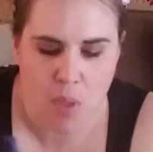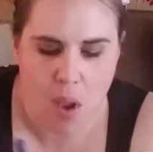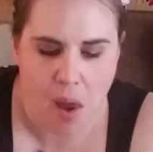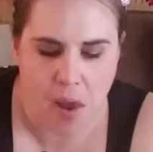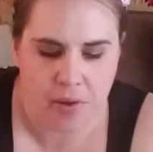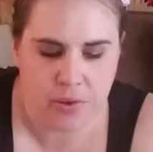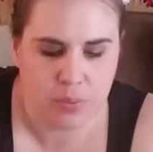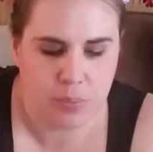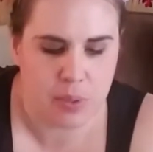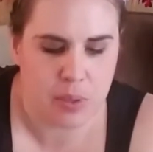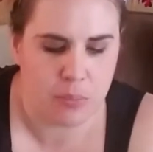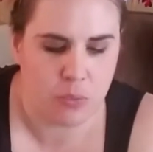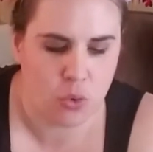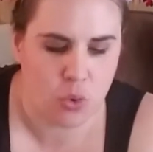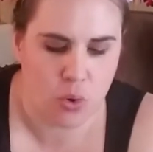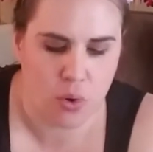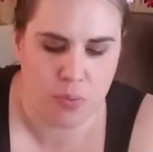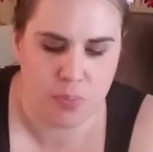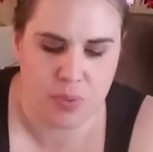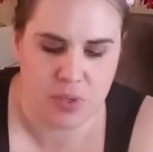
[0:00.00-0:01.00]
he'll be
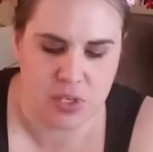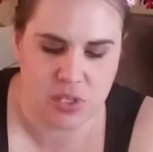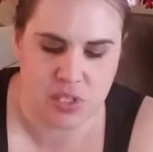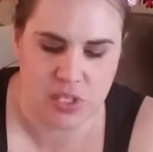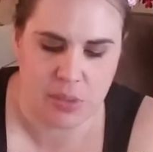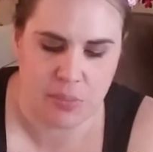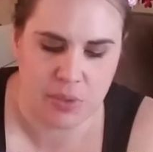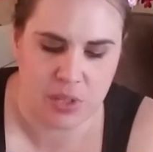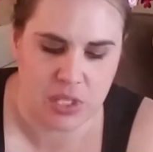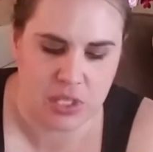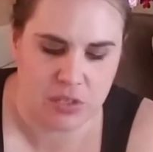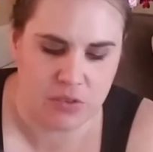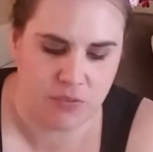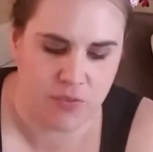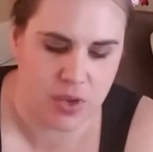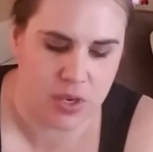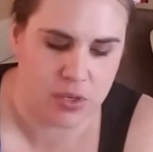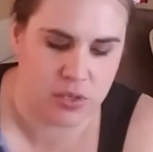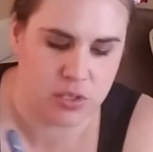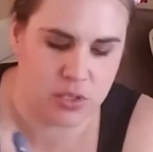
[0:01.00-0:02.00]
more open to some of these
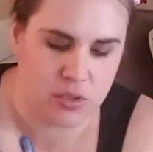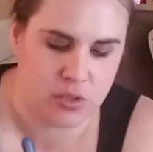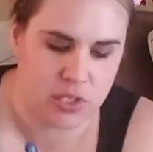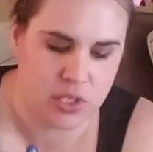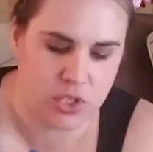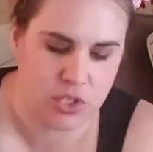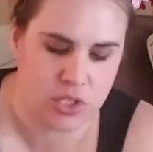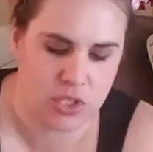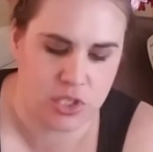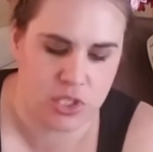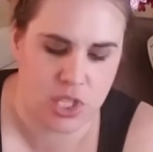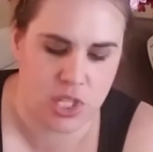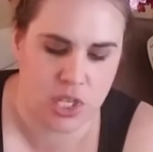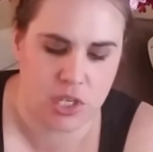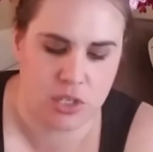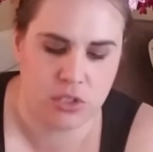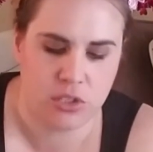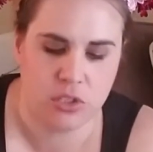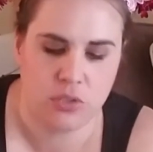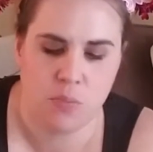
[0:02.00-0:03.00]
fun, delicious things.